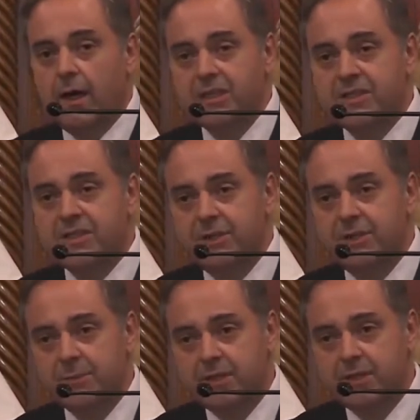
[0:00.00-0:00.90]

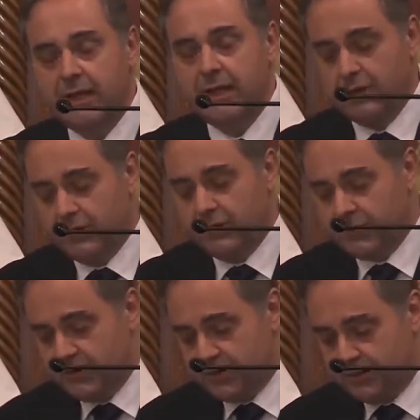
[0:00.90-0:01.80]
Archbishop
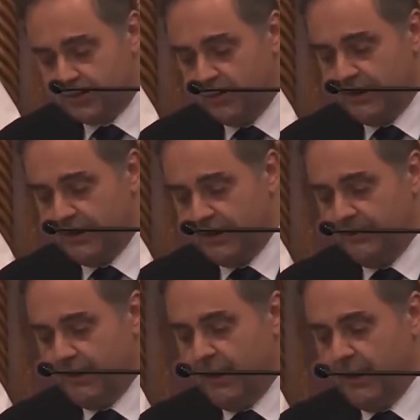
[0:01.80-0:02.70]
Stylianos was truly
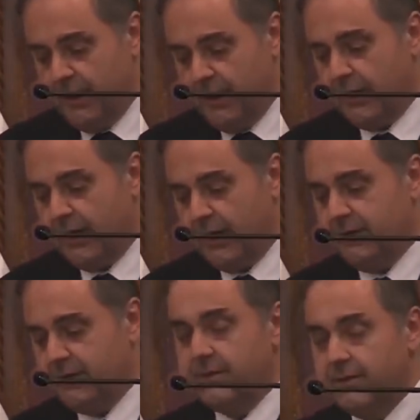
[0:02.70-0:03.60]
a
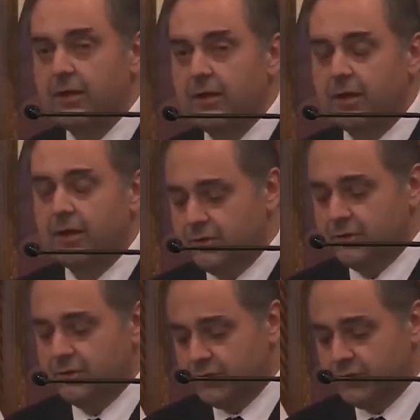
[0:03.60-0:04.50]
great
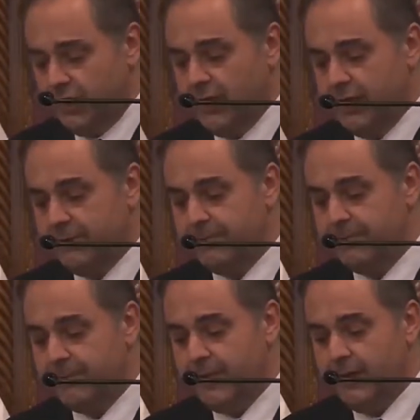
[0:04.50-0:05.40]
theological scholar
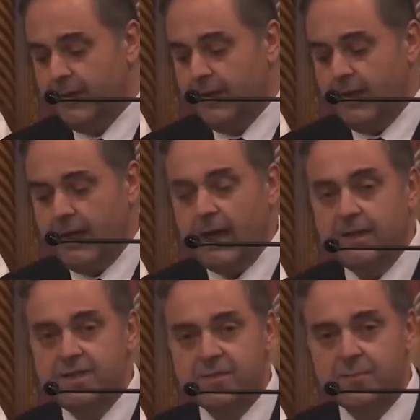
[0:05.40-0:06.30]

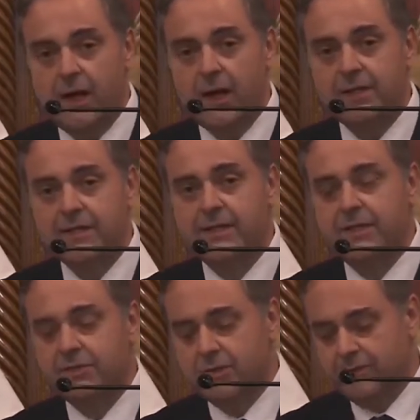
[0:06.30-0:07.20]
and inspiring
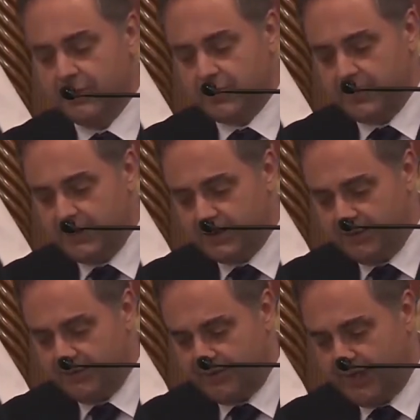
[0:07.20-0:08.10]
teacher of the
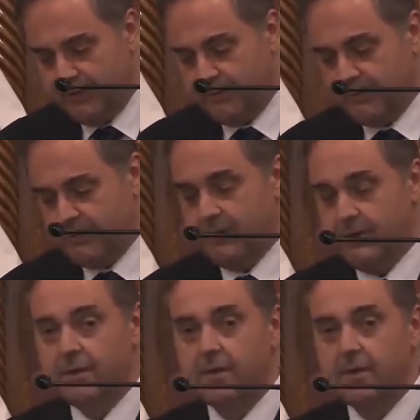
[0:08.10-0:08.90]
Christian faith,